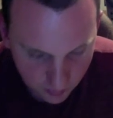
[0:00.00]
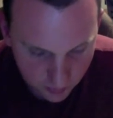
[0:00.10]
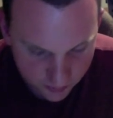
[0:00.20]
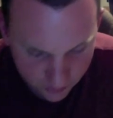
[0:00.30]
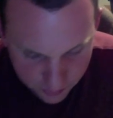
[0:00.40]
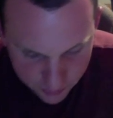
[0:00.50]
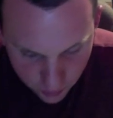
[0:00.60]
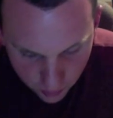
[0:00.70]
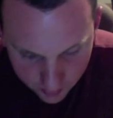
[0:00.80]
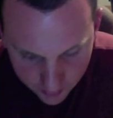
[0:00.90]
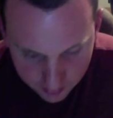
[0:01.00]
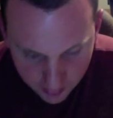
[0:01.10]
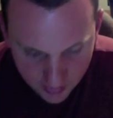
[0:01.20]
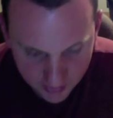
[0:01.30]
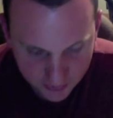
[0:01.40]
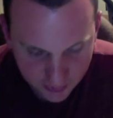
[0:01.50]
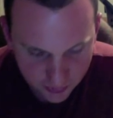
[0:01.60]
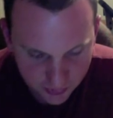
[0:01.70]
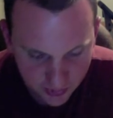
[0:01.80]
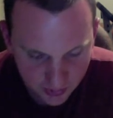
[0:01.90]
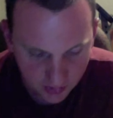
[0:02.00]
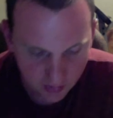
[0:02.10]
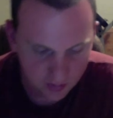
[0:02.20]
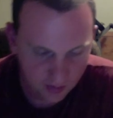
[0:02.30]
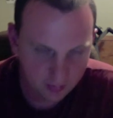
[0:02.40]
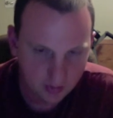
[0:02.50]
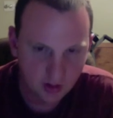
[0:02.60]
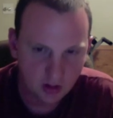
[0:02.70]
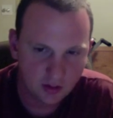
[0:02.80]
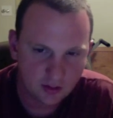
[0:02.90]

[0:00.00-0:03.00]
was from Scorpion Pass to Selah and beyond.